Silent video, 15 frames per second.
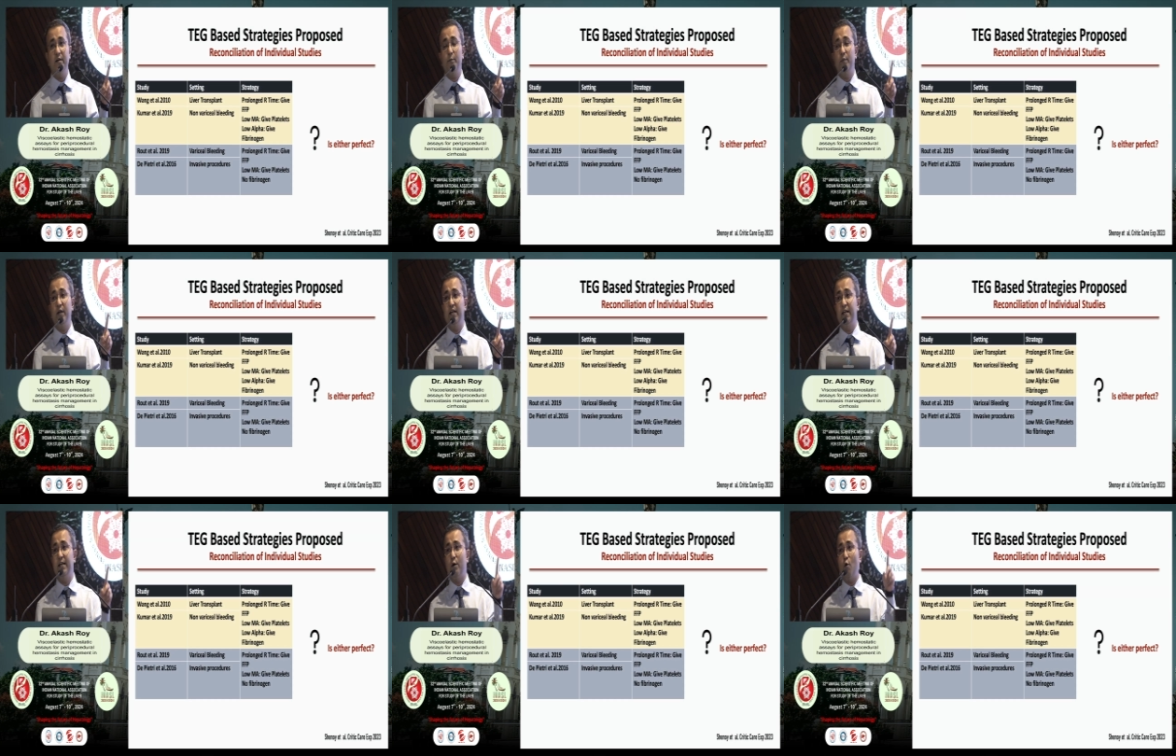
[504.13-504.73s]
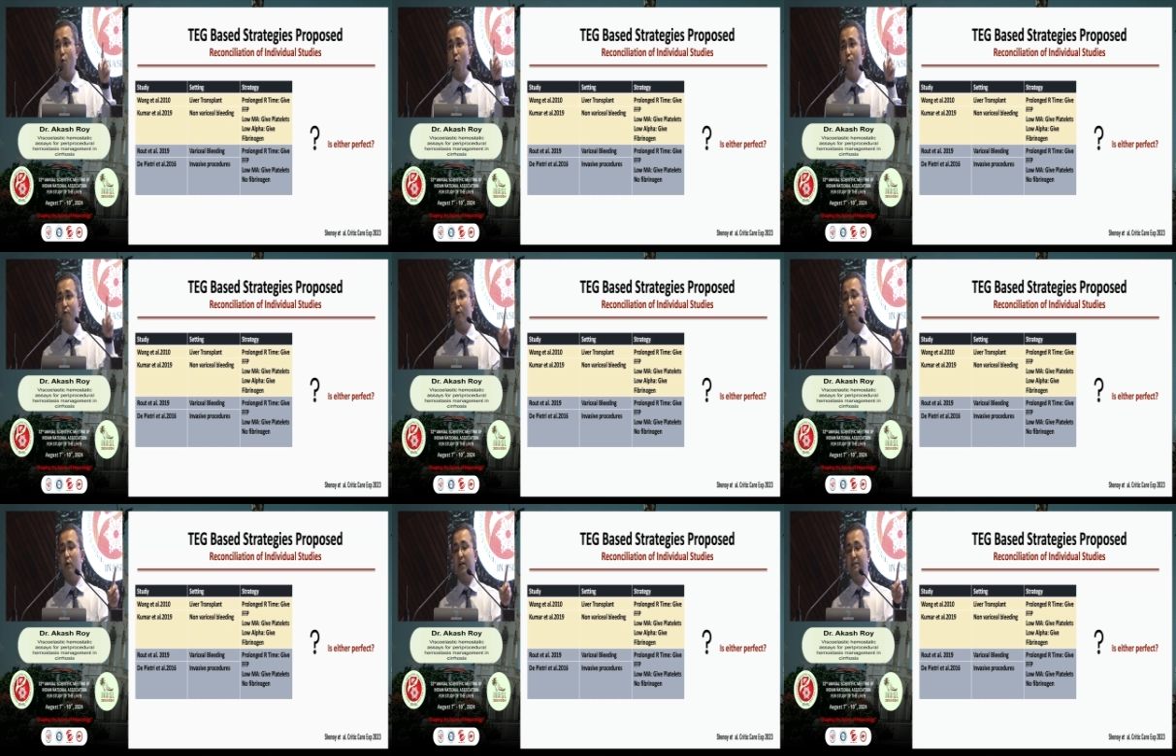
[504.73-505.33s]
bleeding,
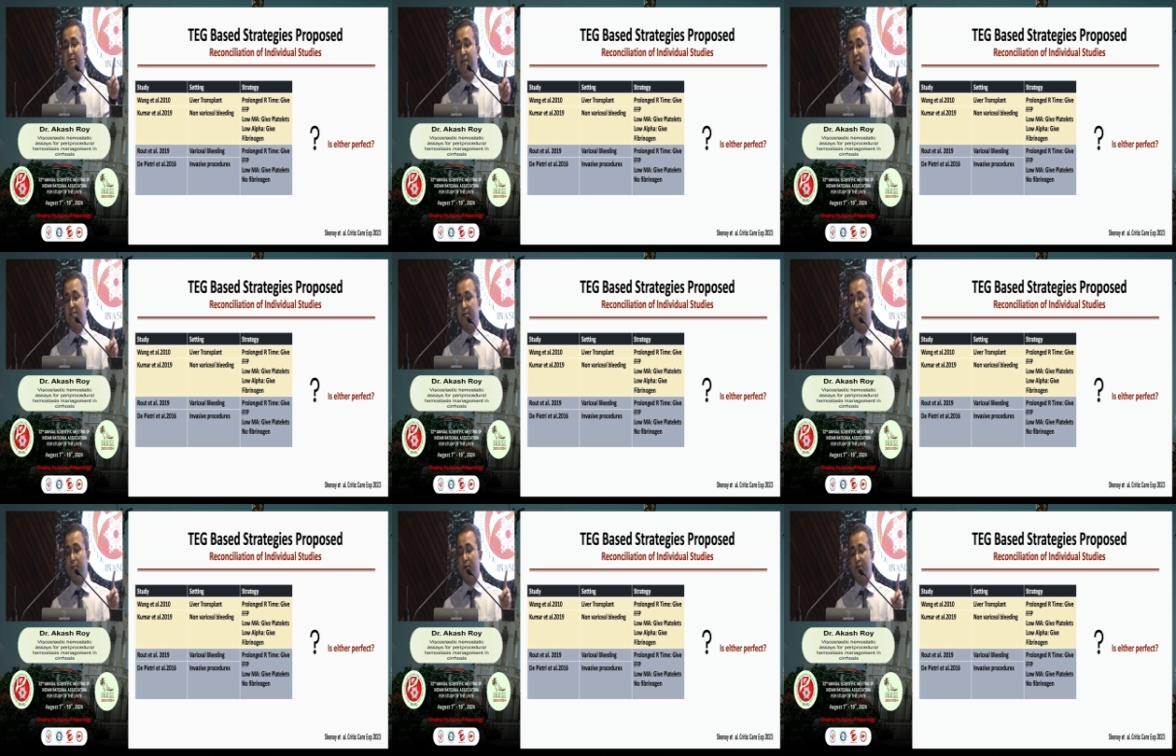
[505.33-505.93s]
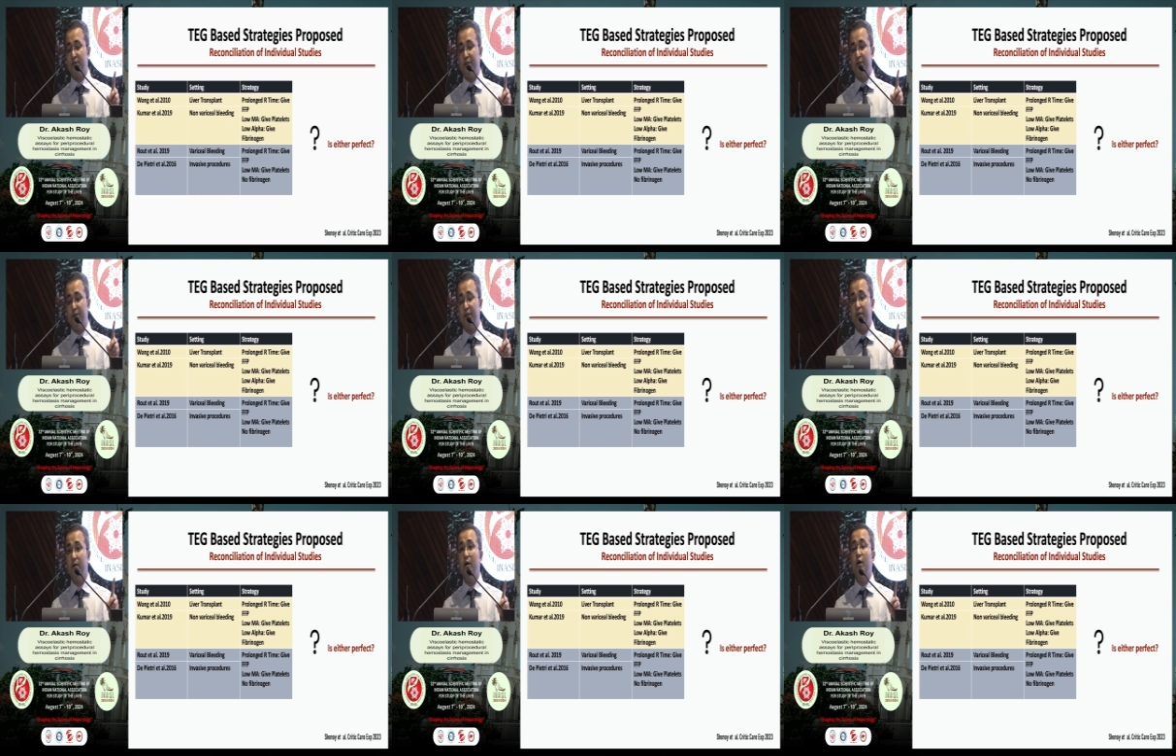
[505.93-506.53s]
overall invasive
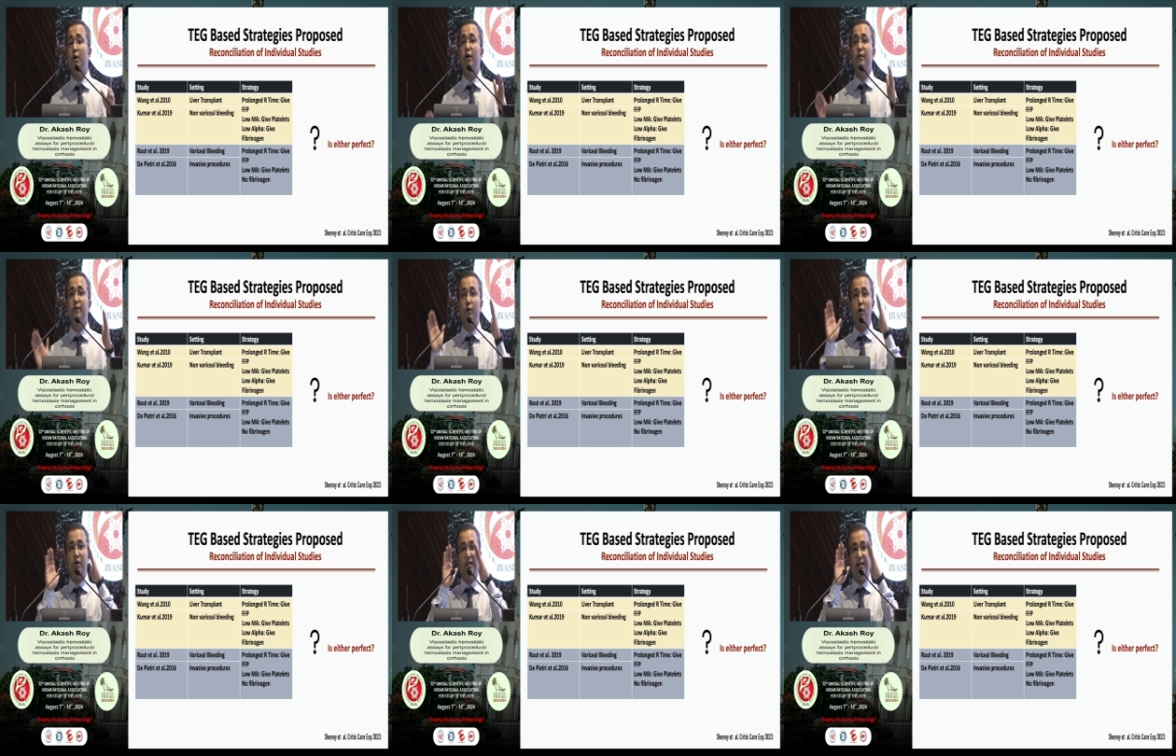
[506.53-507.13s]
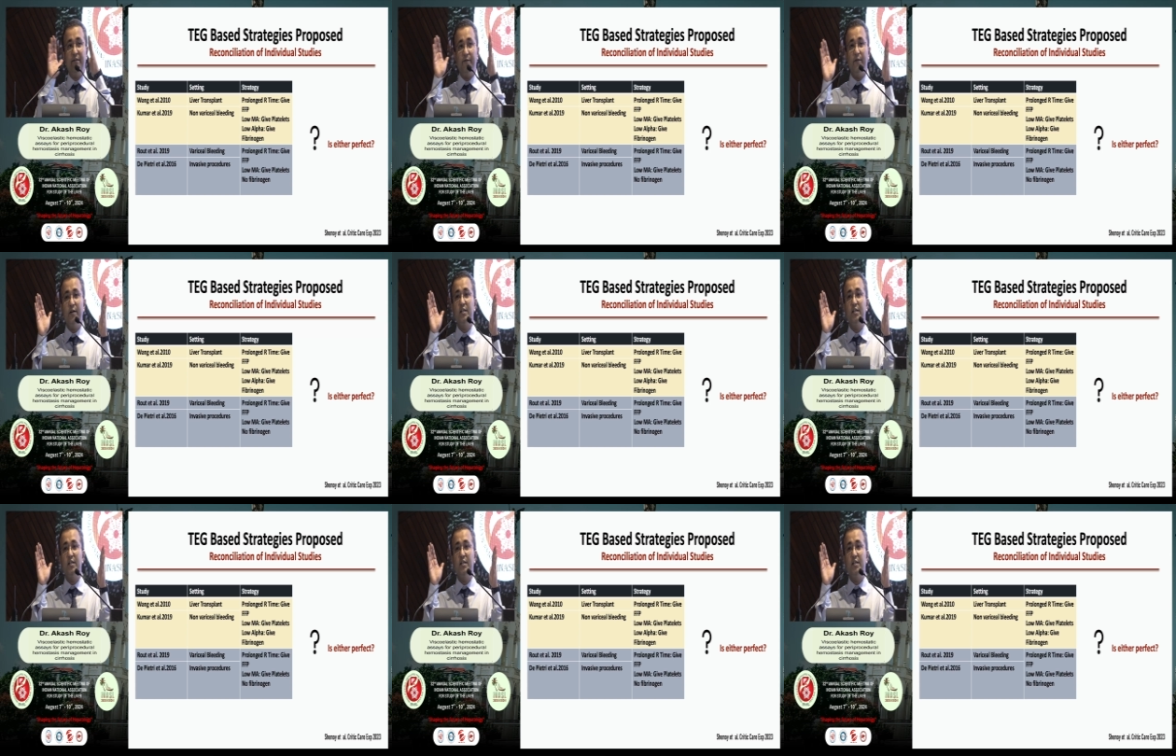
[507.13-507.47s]
procedure, you've got different